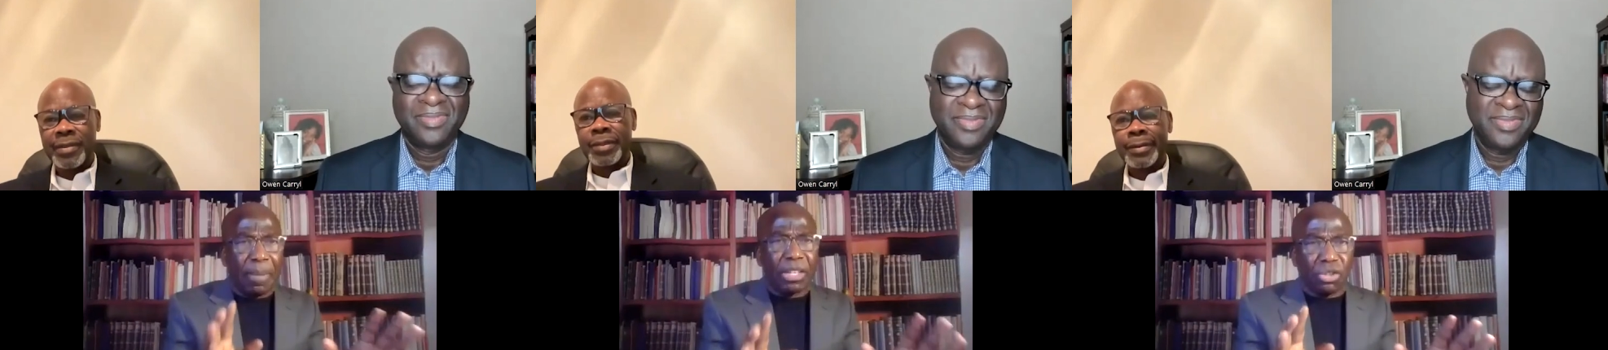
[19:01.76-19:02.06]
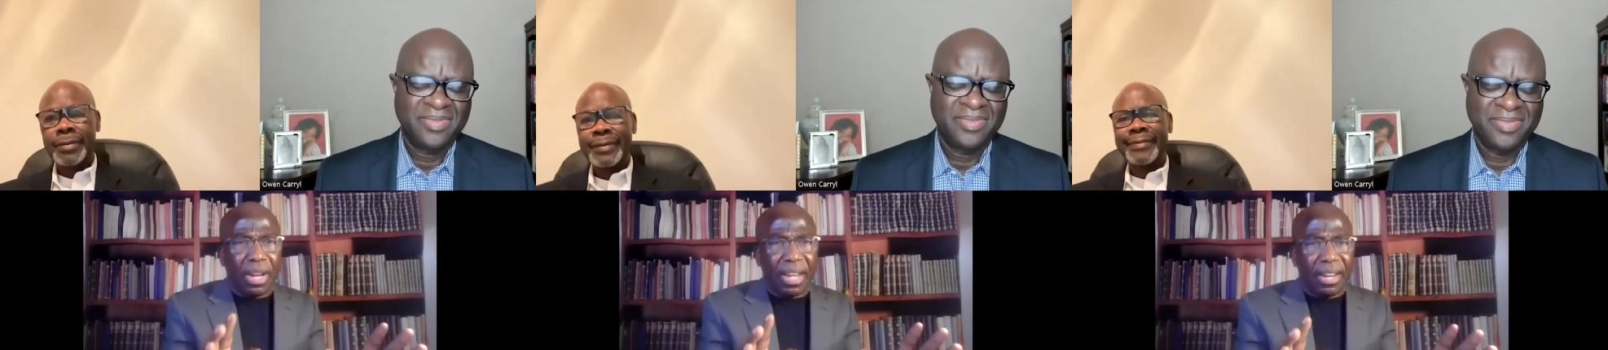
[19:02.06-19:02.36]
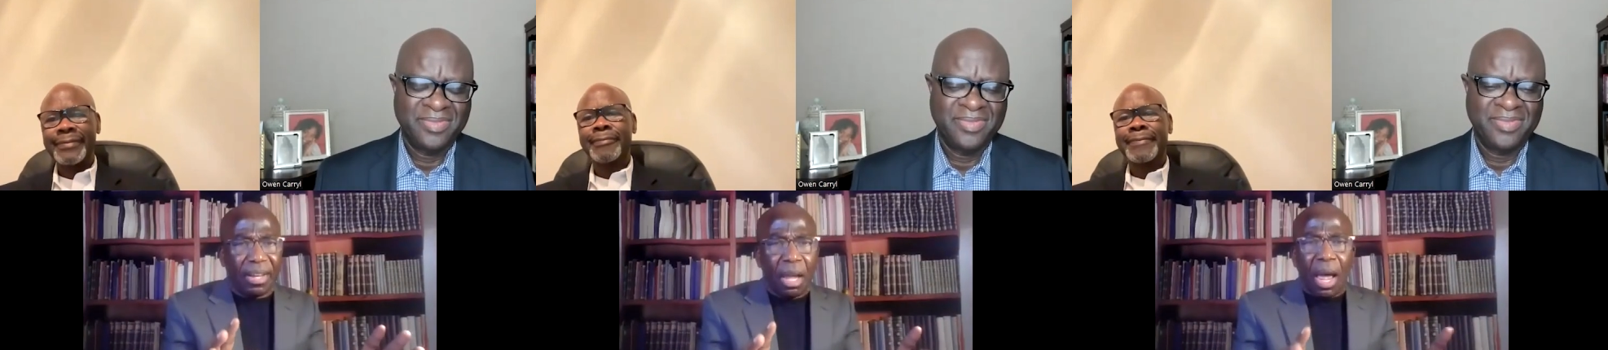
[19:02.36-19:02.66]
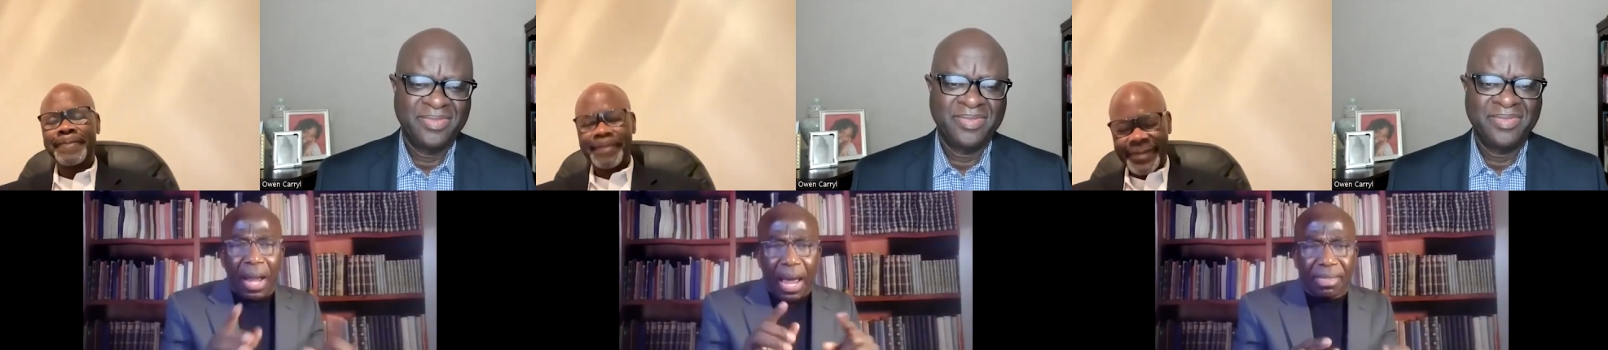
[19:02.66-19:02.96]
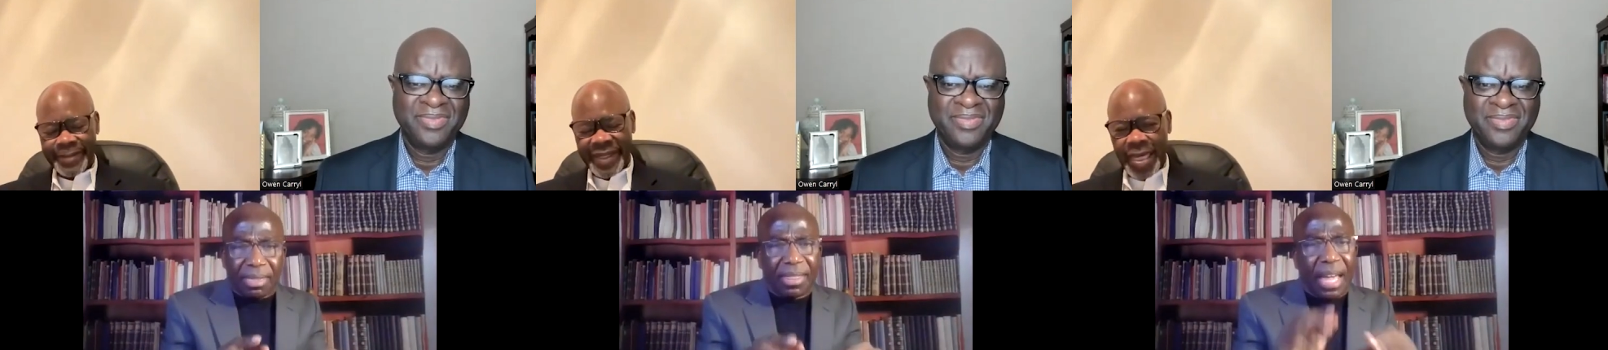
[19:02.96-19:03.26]
Speaker 1: All. Make sure I get it. And I
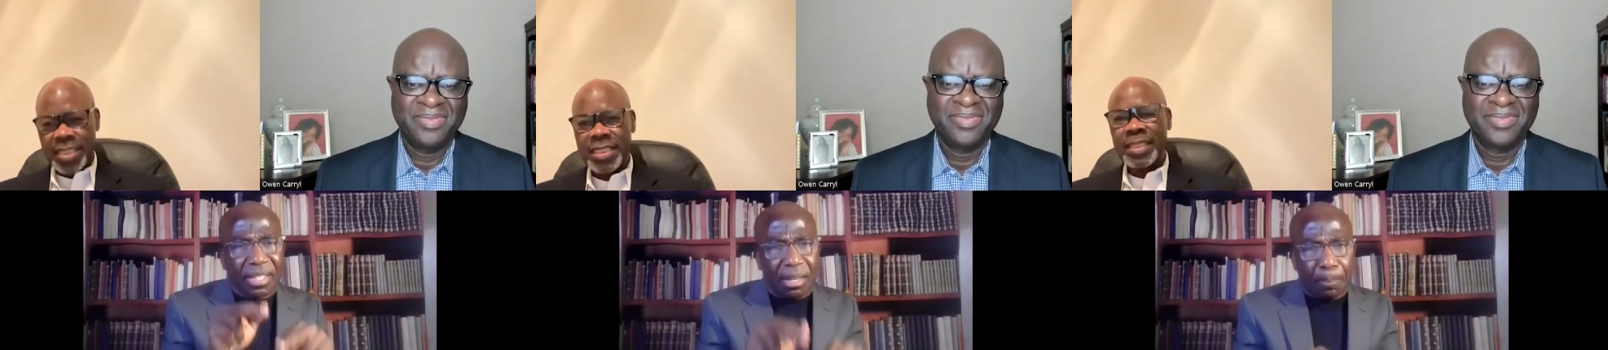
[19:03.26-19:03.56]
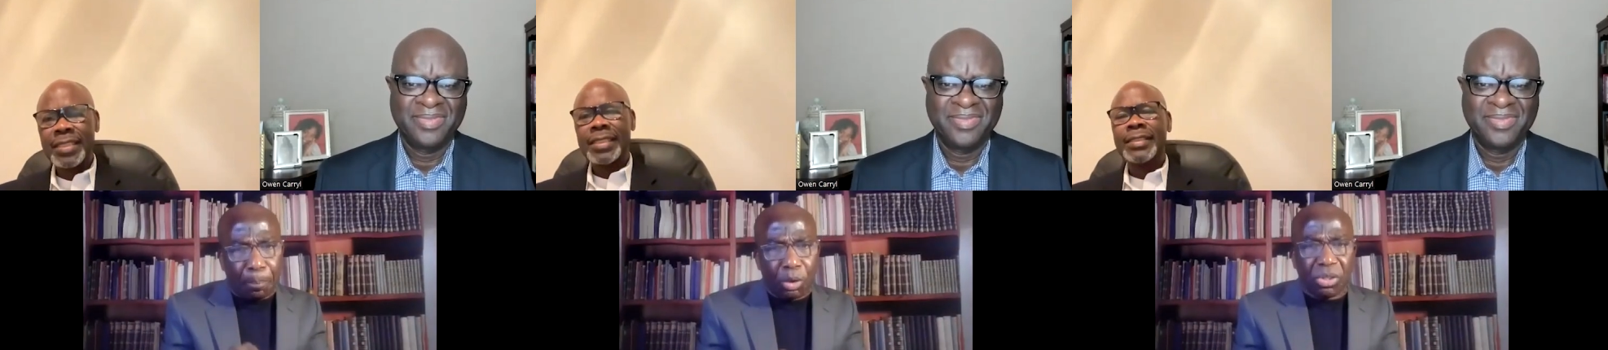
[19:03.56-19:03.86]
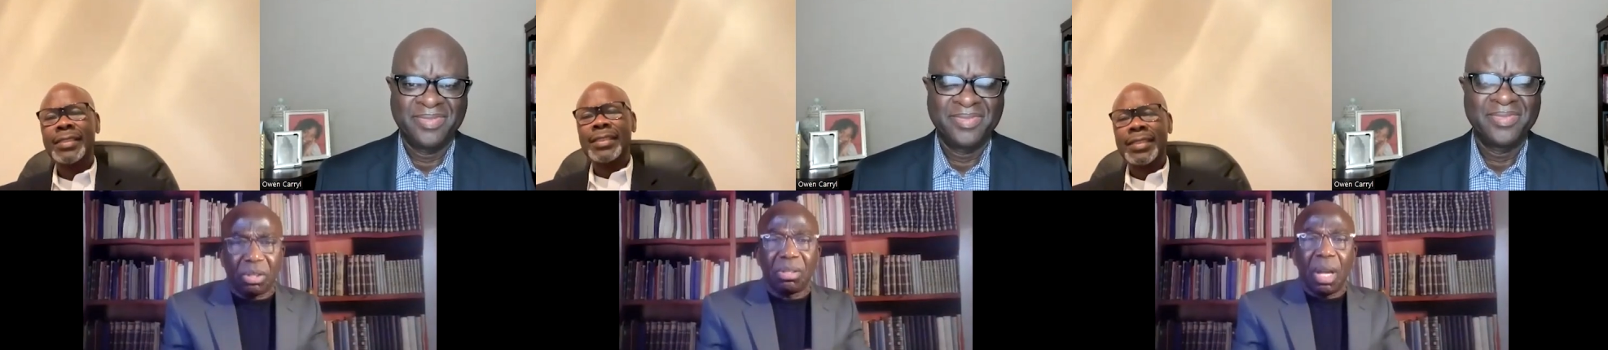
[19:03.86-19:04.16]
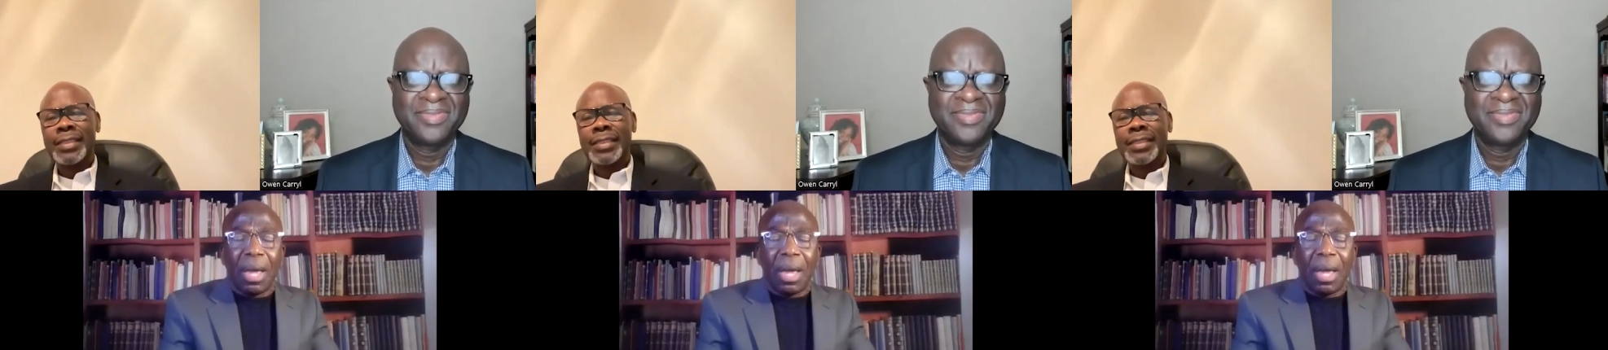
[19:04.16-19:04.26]
think yes. that's important